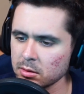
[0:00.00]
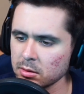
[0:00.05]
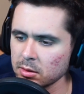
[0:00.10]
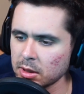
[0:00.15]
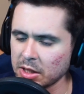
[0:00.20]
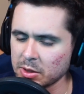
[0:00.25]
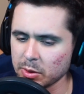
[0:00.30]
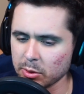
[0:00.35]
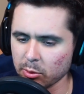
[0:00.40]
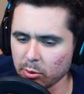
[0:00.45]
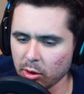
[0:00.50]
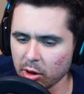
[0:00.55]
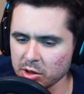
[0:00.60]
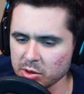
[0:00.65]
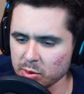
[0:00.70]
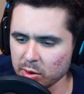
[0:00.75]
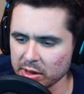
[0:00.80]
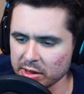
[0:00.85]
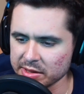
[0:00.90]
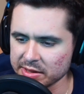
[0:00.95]
That's why
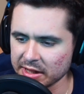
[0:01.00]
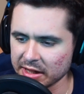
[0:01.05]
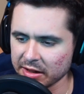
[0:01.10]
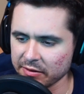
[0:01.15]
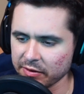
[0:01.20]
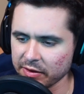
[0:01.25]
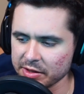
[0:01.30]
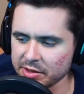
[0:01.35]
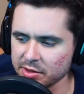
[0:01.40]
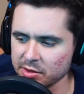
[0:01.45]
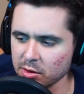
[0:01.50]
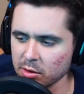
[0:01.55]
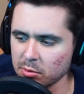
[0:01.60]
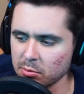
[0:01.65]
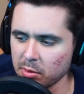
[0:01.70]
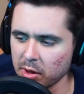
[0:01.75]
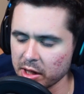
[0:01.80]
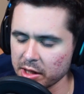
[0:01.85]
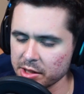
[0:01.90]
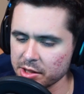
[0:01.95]
Roswell has sacrificed so
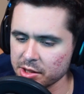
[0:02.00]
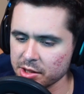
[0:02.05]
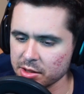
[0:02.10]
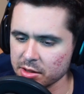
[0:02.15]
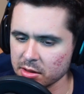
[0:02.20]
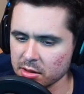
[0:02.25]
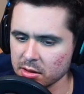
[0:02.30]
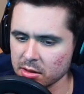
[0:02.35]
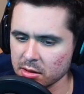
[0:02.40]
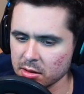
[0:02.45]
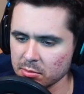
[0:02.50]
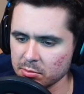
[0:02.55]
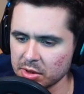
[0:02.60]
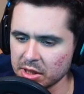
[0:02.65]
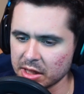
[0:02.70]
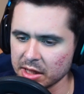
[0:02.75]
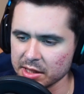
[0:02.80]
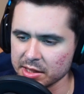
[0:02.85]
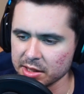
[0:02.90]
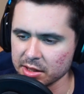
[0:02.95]
much,
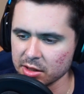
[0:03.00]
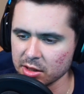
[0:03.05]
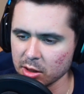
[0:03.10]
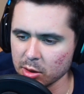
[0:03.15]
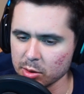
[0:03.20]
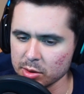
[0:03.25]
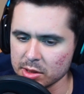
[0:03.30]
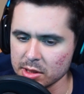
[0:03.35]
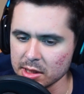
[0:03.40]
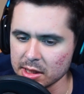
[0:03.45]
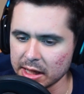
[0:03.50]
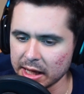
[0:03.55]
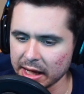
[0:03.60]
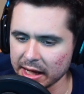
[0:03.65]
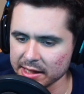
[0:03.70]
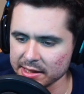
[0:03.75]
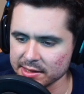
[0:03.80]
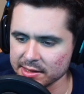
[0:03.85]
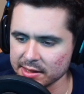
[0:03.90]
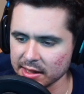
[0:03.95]
because he knows he
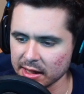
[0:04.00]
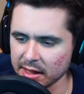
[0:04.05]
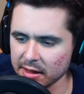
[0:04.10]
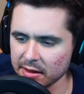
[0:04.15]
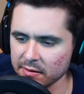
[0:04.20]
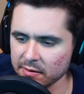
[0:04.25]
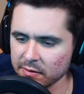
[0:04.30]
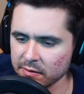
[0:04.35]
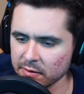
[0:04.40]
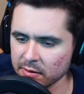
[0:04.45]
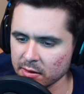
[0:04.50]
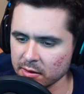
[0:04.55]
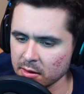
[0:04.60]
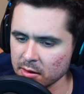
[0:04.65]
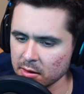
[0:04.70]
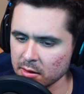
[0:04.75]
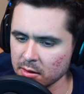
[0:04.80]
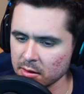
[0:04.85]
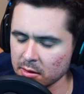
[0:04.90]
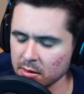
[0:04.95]
can't save.
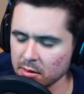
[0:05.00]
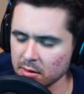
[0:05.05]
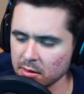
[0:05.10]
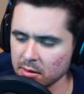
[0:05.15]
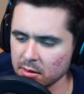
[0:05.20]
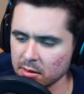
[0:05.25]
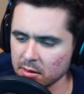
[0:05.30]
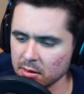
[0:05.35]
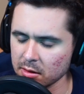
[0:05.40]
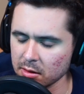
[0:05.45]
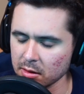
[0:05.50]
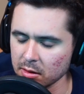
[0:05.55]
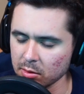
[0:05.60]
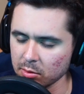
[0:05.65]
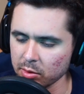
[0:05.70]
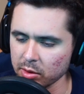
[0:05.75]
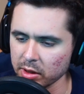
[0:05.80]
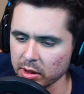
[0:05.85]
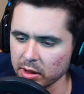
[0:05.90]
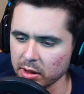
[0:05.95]
Oh,
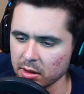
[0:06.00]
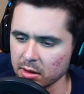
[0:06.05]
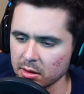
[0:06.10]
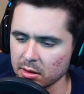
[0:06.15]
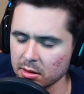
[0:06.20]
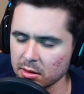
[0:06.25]
really?